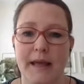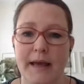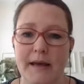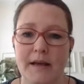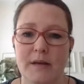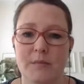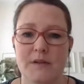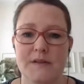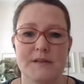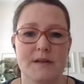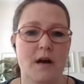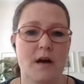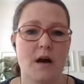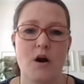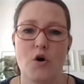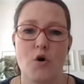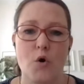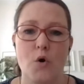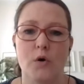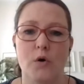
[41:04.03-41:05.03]
Animals
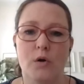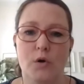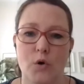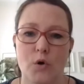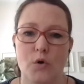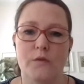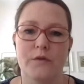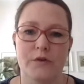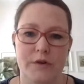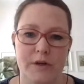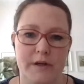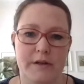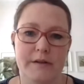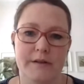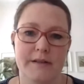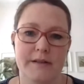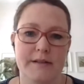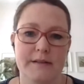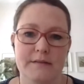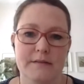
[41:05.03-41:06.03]
are all over art.
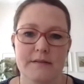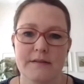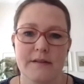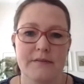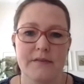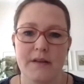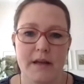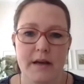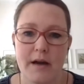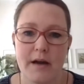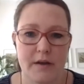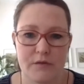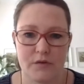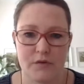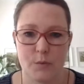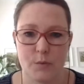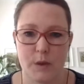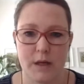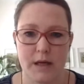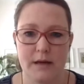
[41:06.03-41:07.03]
They are
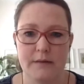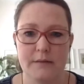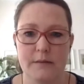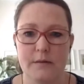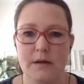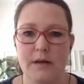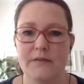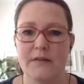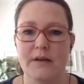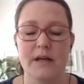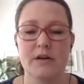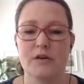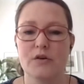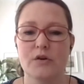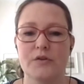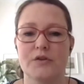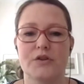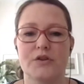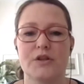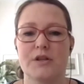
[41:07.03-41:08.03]
everywhere. And they are
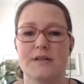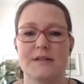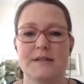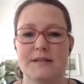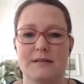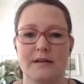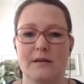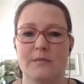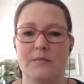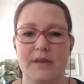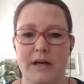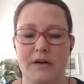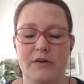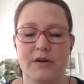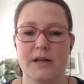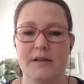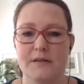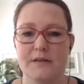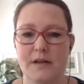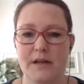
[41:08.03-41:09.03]
not just there
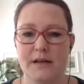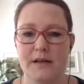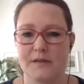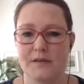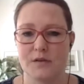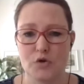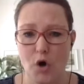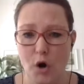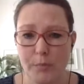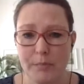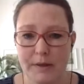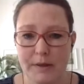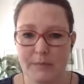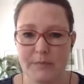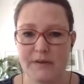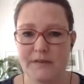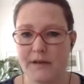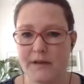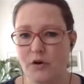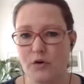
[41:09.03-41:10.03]
as a topic,
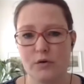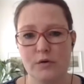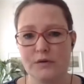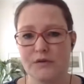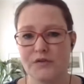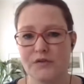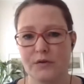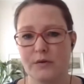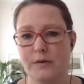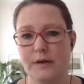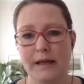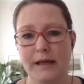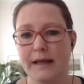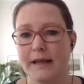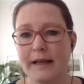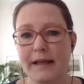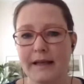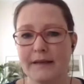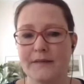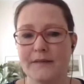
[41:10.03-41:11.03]
but they are also
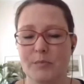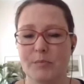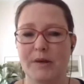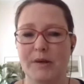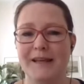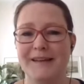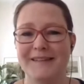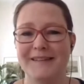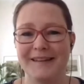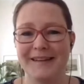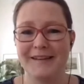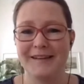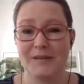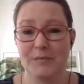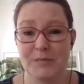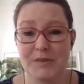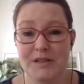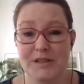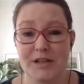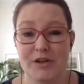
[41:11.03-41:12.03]
in the painting and the
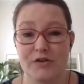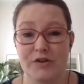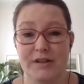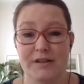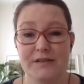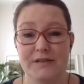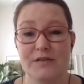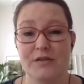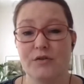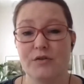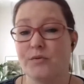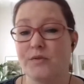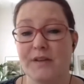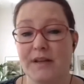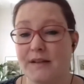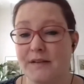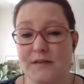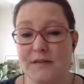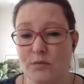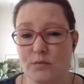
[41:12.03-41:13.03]
materials used
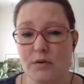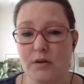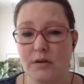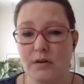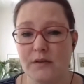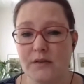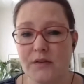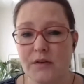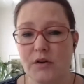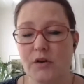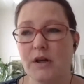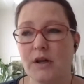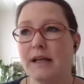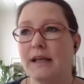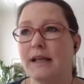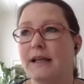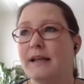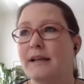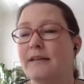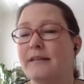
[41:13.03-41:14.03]
and so on. So
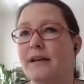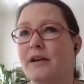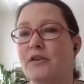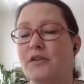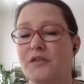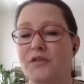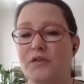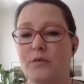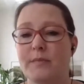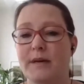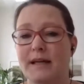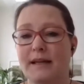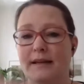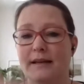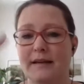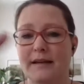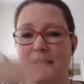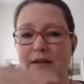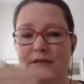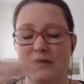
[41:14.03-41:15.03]
there are so many
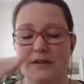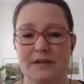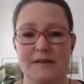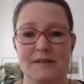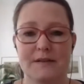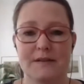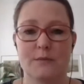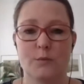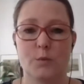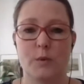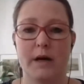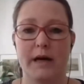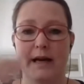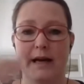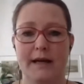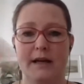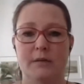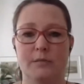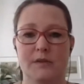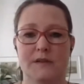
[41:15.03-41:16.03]
levels where
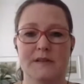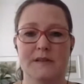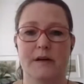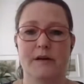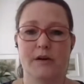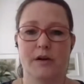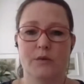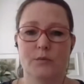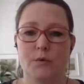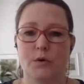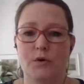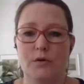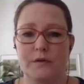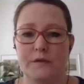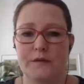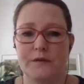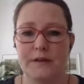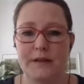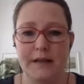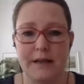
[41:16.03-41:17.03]
animals are
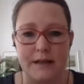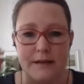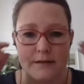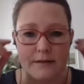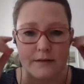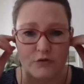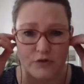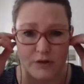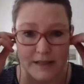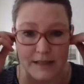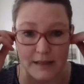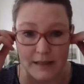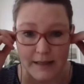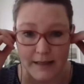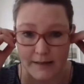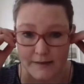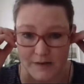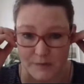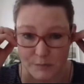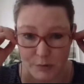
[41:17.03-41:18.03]
involved. And the real
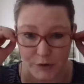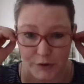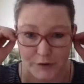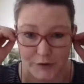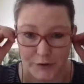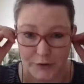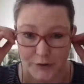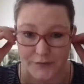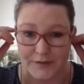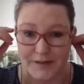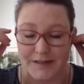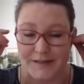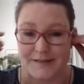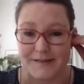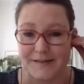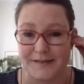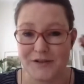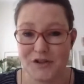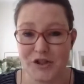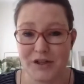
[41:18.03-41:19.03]
expert on this
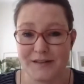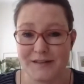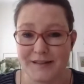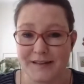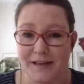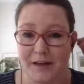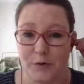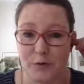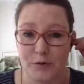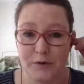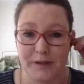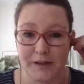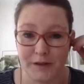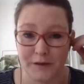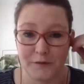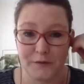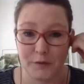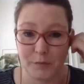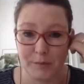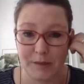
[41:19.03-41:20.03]
is Jessica
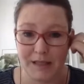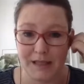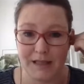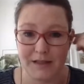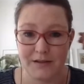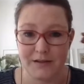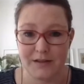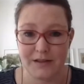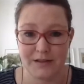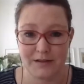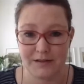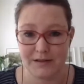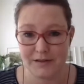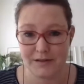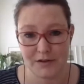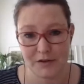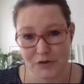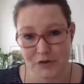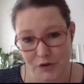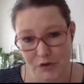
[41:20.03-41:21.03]
Ulrich for me, in
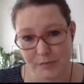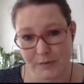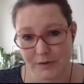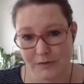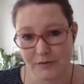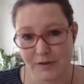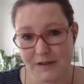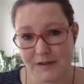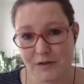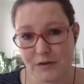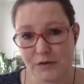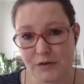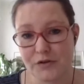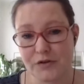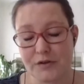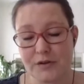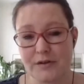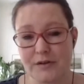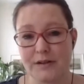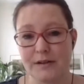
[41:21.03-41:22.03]
a German
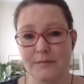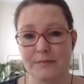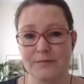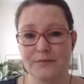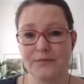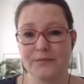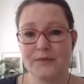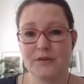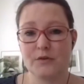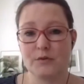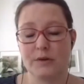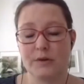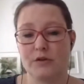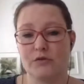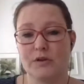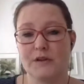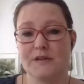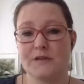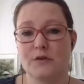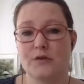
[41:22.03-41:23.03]
researcher doing
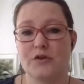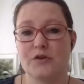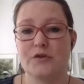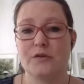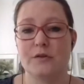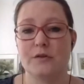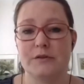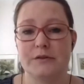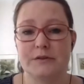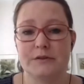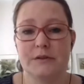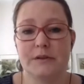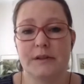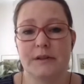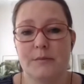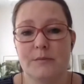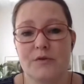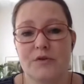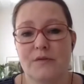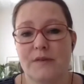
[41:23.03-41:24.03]
research, or
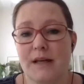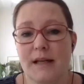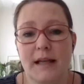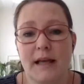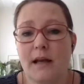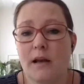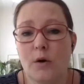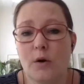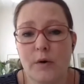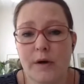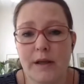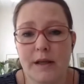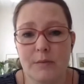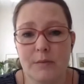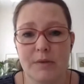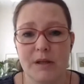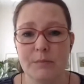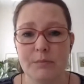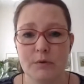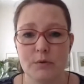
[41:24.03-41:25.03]
Giovanni Aloy, and
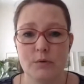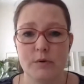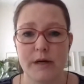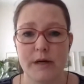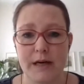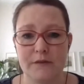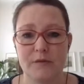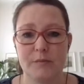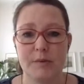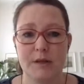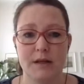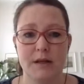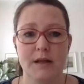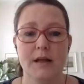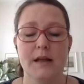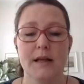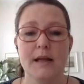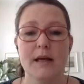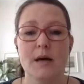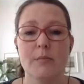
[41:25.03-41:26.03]
people who have been
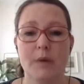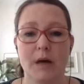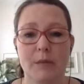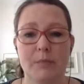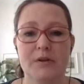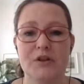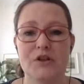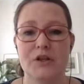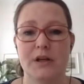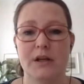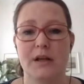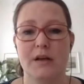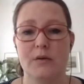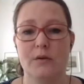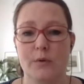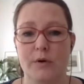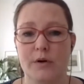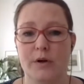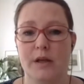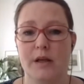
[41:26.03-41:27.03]
publishing and
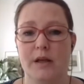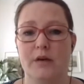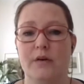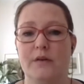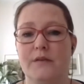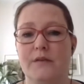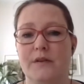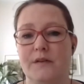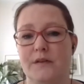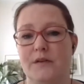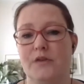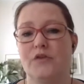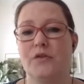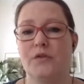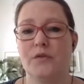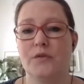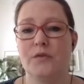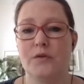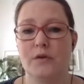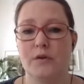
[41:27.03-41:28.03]
working on these
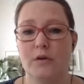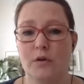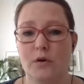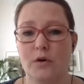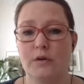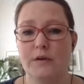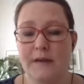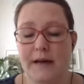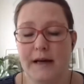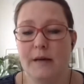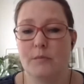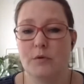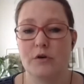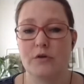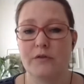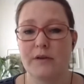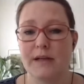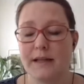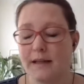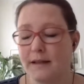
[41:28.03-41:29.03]
issues for a long time
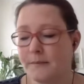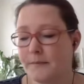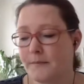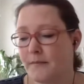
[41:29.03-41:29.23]
already.